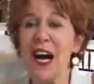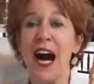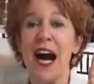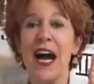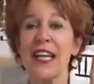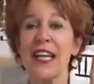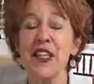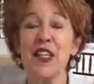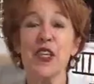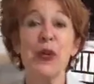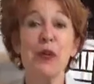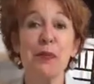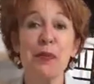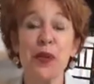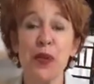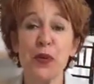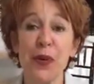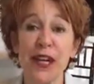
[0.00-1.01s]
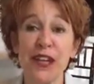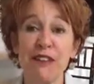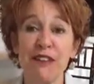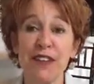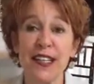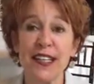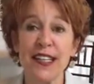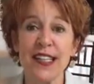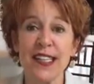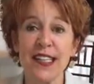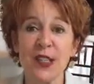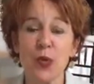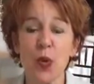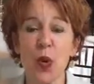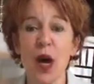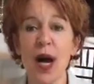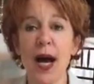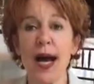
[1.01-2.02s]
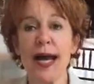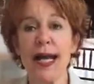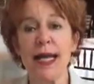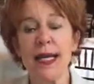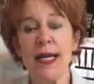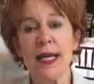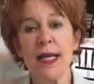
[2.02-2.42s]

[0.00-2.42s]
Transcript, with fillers: I you would be a great fit and this is why.